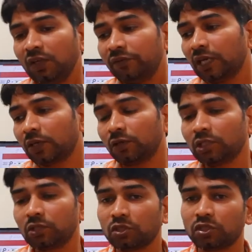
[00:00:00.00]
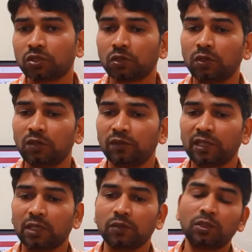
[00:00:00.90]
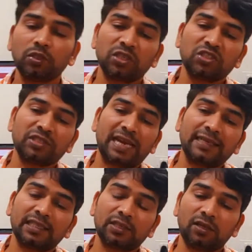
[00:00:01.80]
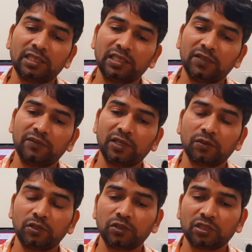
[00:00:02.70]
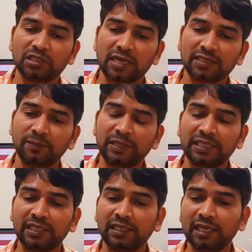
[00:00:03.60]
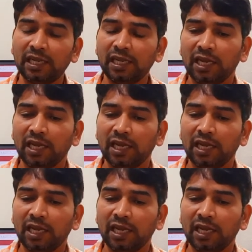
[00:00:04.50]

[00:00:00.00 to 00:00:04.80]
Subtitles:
we are going to store, we are going to extract the content, and we are going to extract the metadata,